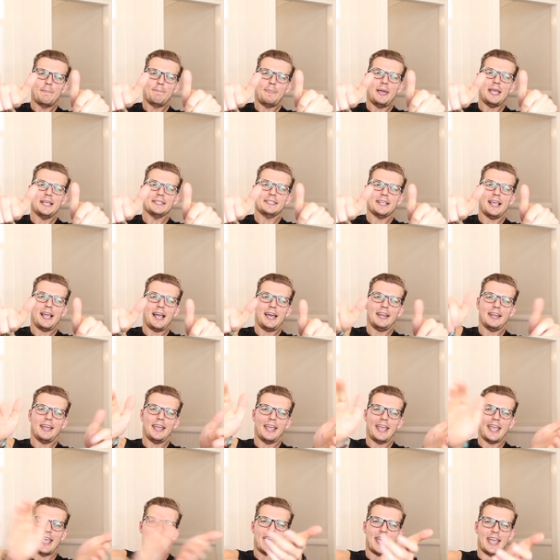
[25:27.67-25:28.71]
peace
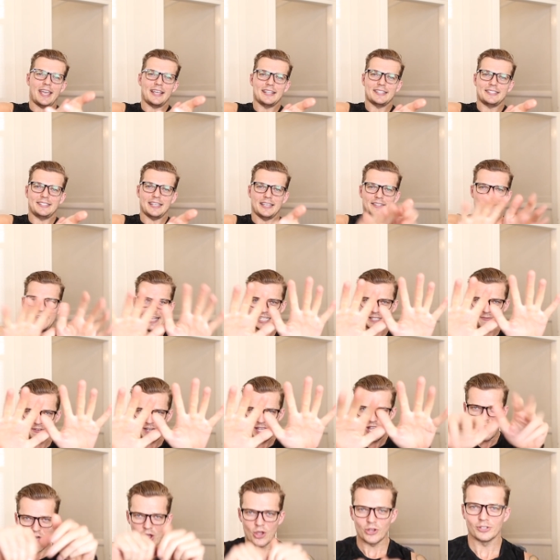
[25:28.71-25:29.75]
out, and see you in the next
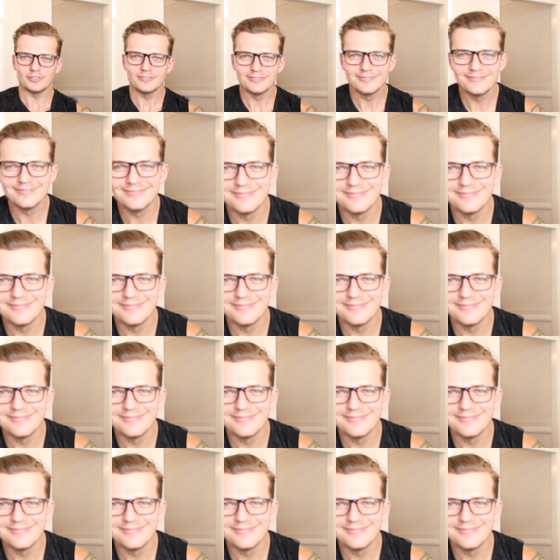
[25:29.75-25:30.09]
video.